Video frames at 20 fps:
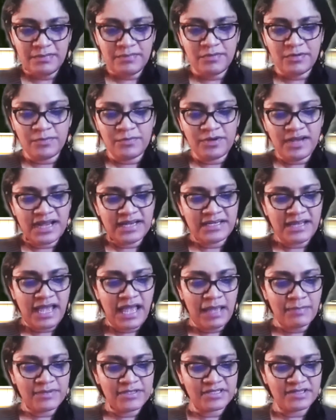Popo had the
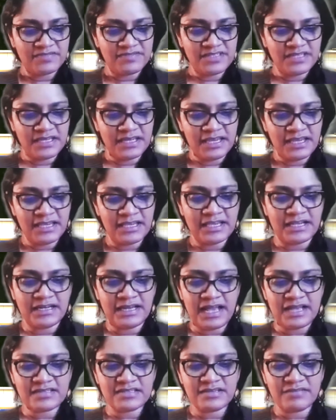habit of taking a
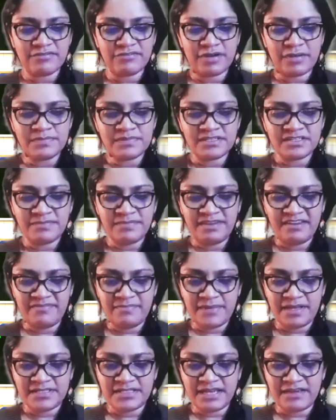glass of rum to the
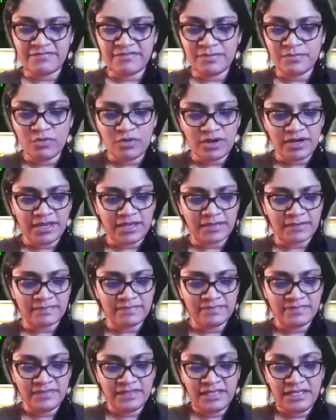pavement every morning.
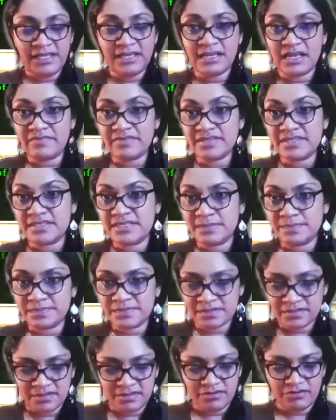He never
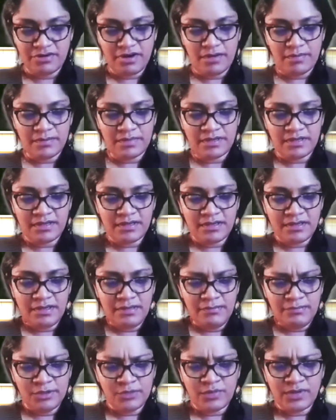sipped the rum,
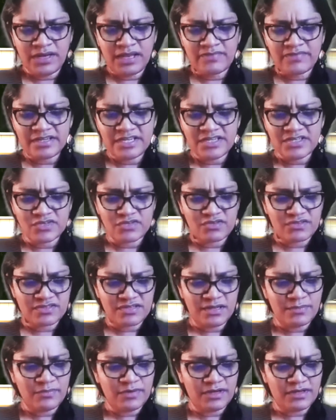but whenever he saw
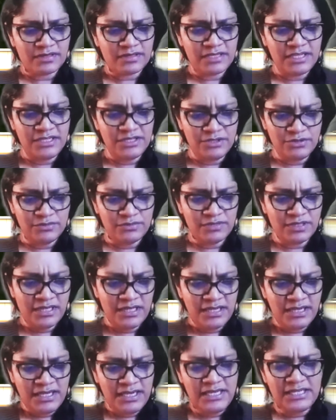someone he knew,
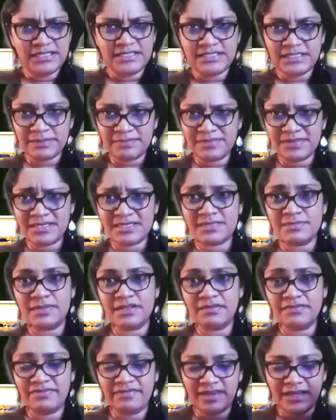he dipped his
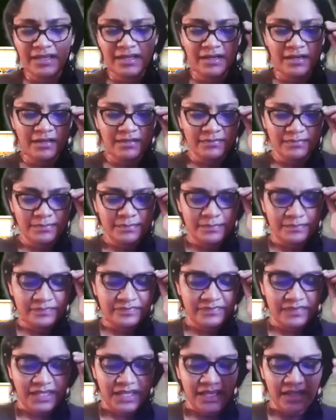middle finger
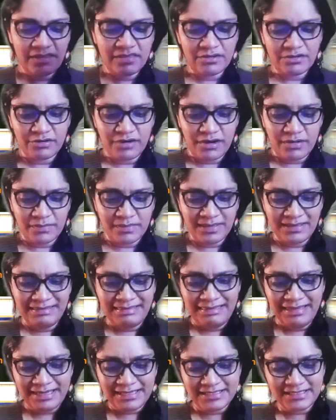in the rum,
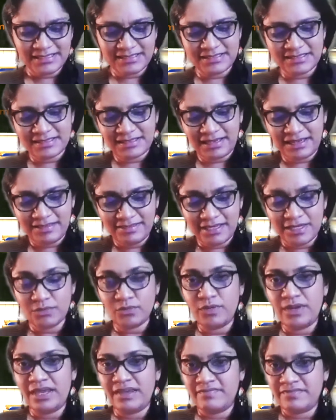licked it, and
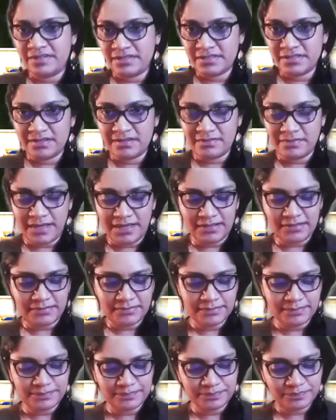then waved to the man.